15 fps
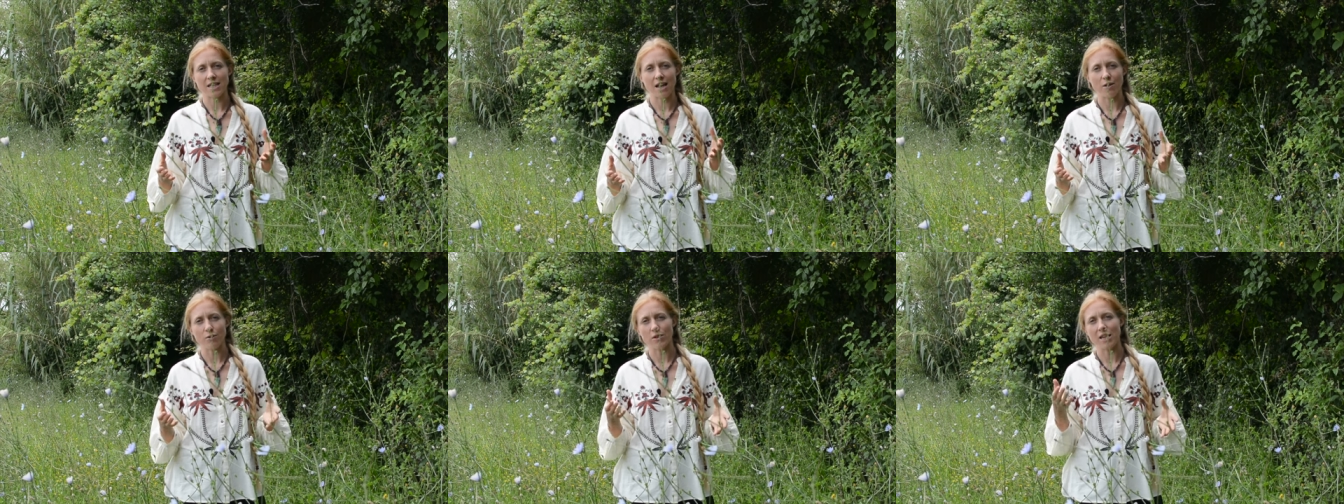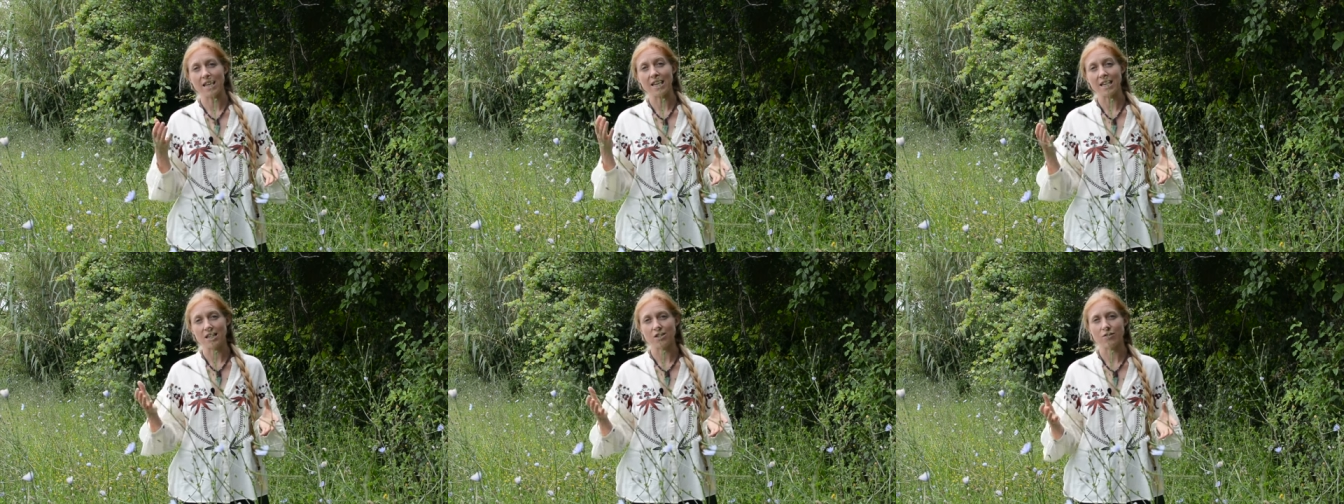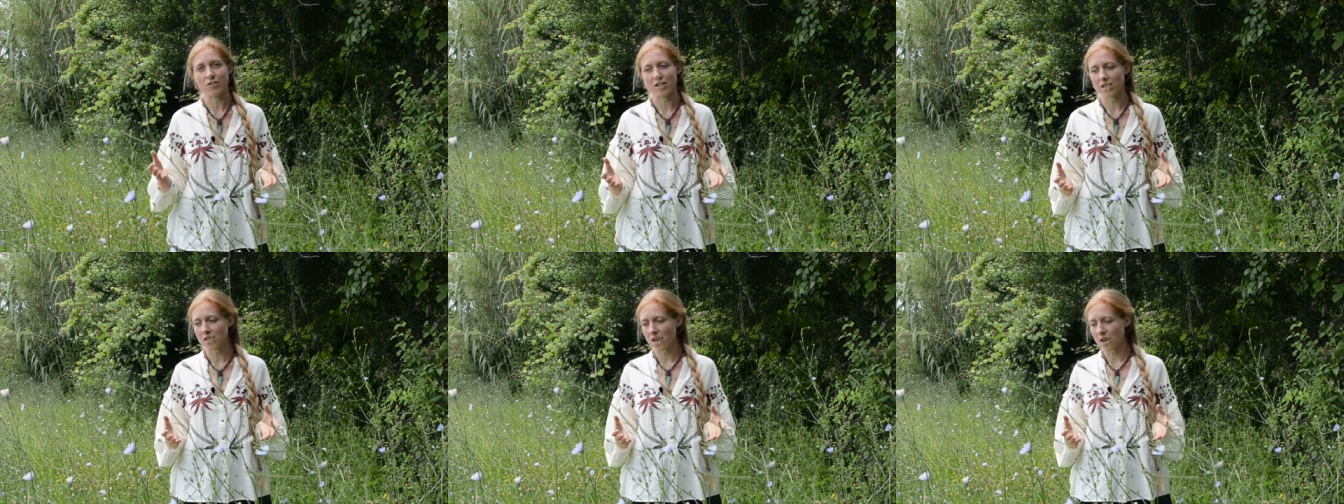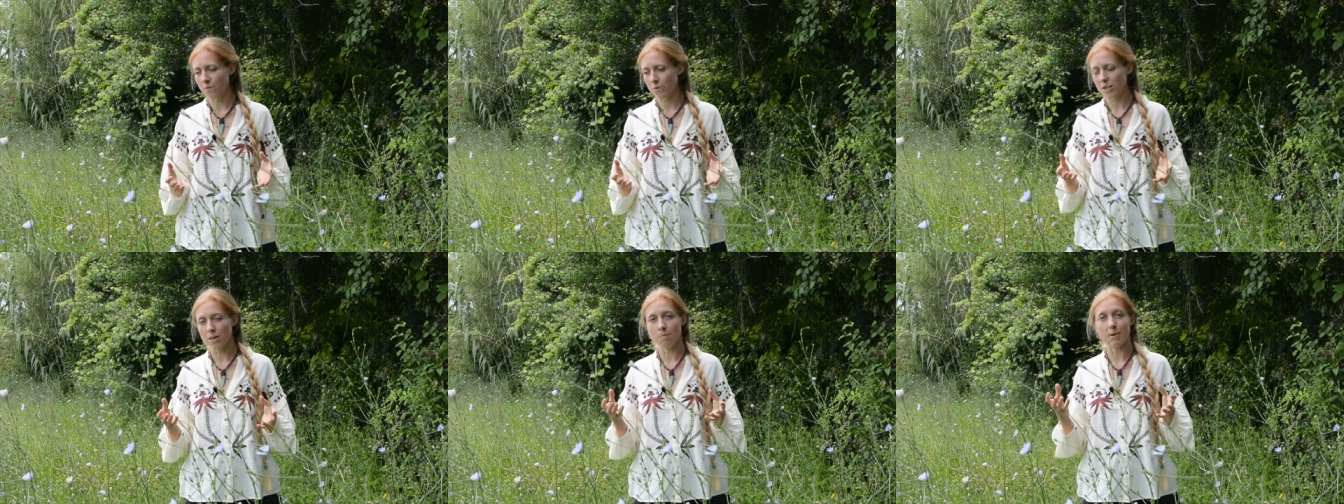out the heat of the sun
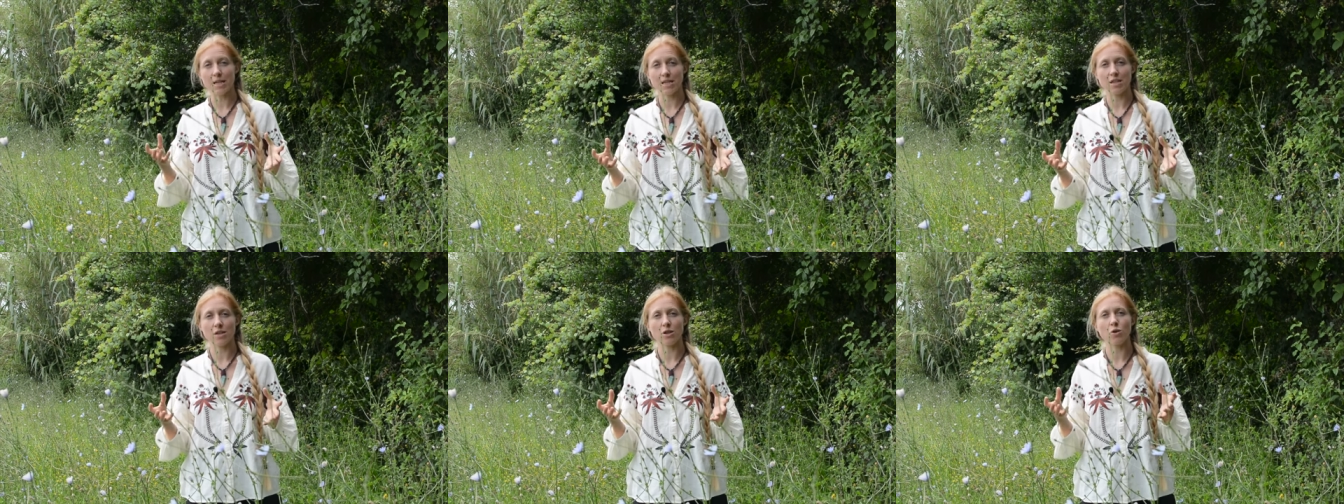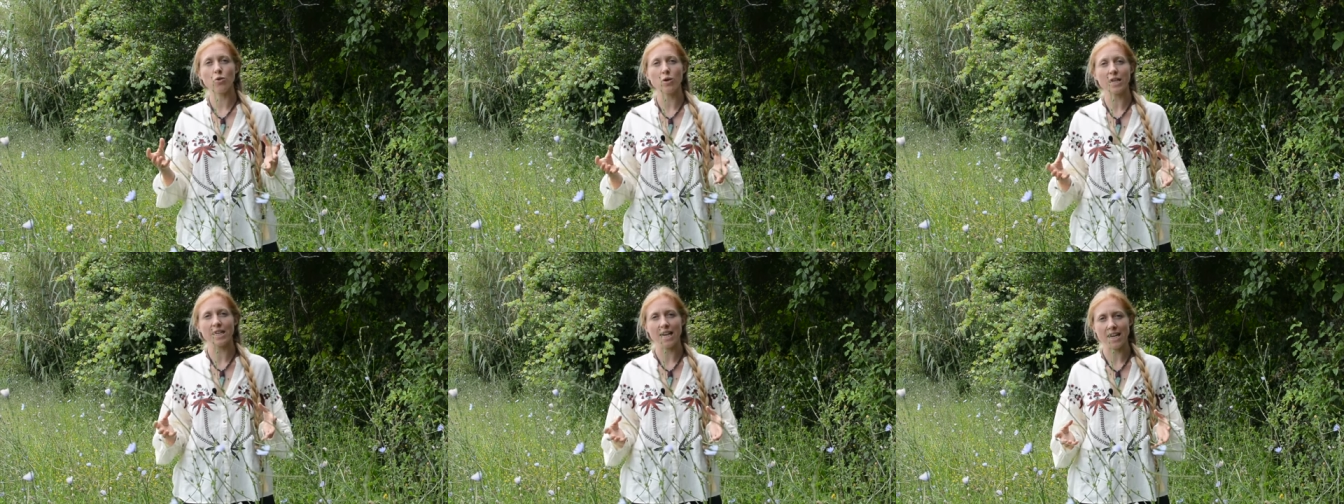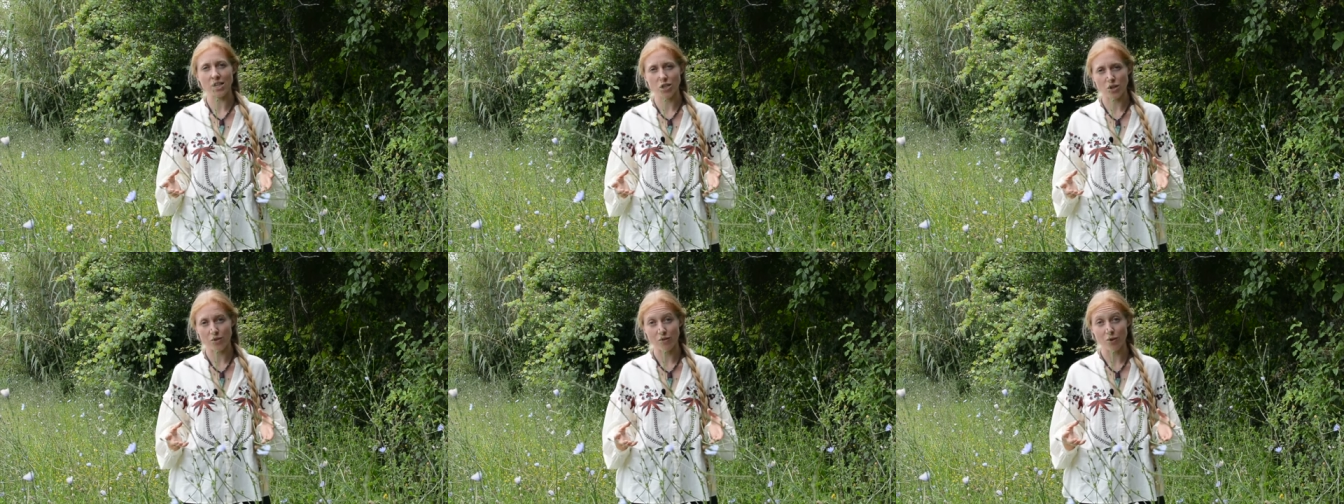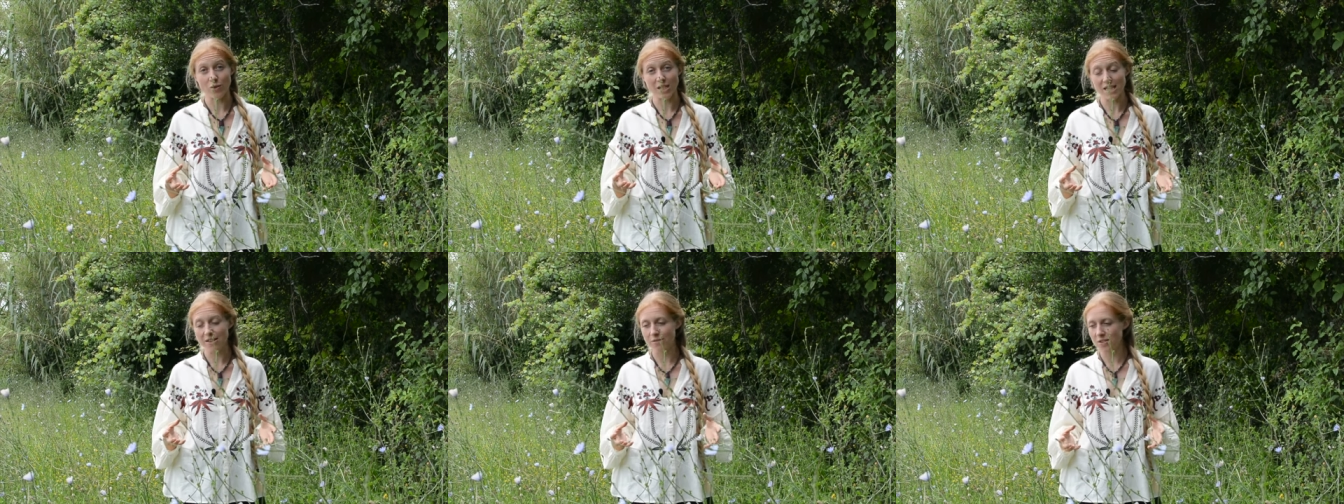with the bitter and cooling nature of
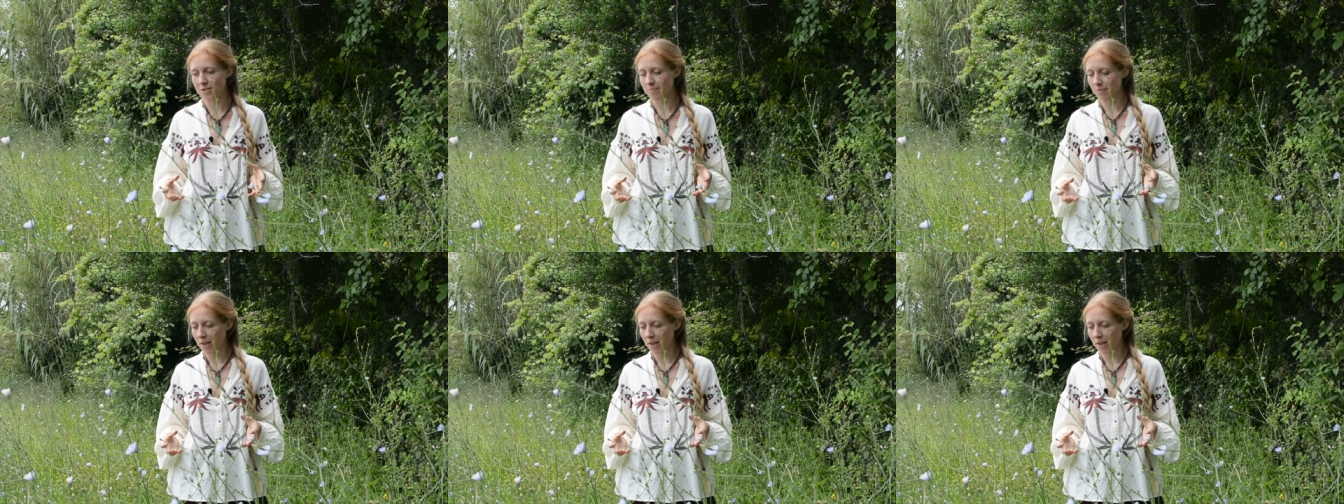endives.